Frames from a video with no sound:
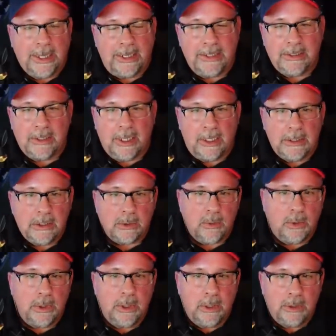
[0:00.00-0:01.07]
Guys, I just
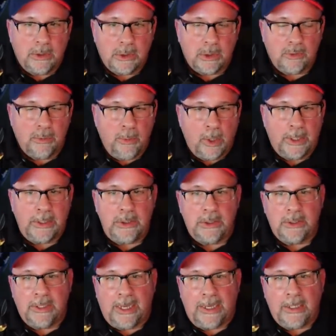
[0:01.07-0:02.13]
want you to just remind
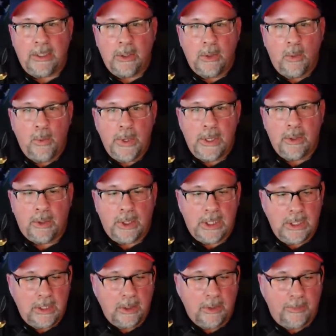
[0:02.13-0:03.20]
you that we are
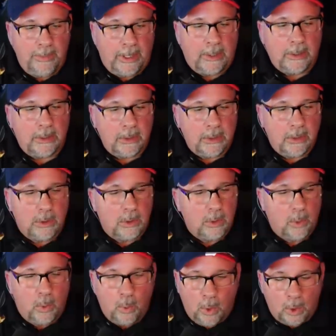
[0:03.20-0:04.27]
here about
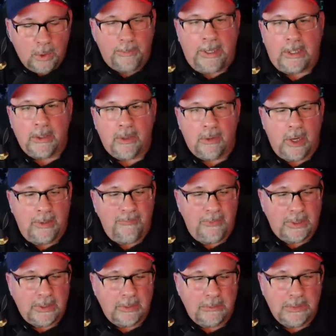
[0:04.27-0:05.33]
all about crime
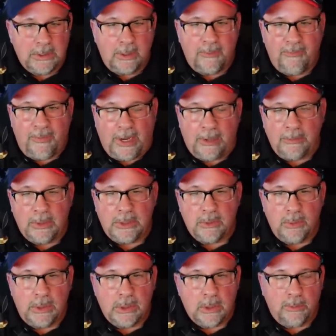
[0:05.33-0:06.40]
victims and their
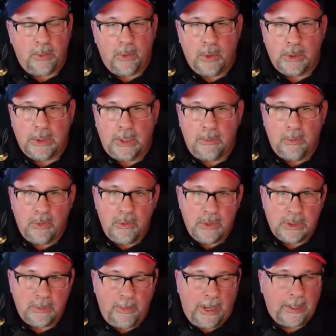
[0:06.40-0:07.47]
families. We support them. We
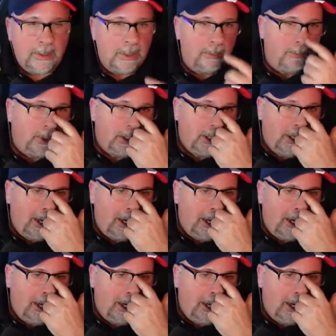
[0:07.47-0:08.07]
respect them.